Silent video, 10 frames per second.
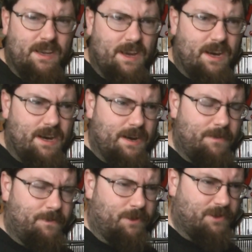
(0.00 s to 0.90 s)
uh,
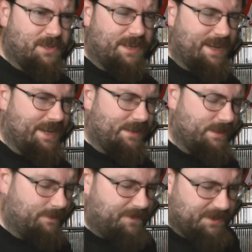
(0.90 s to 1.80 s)
version that has
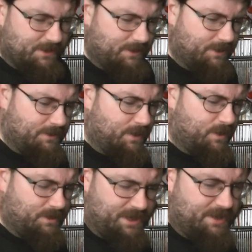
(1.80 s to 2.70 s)
no physical
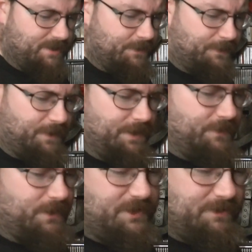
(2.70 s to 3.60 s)
or DRM free
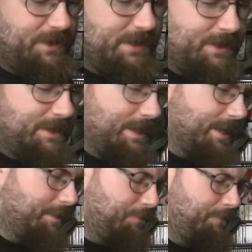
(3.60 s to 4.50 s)
version, which
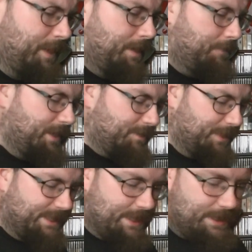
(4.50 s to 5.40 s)
uh, Makes me
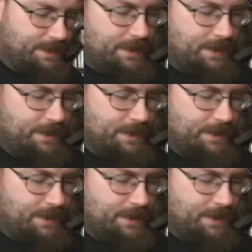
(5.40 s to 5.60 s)
sad.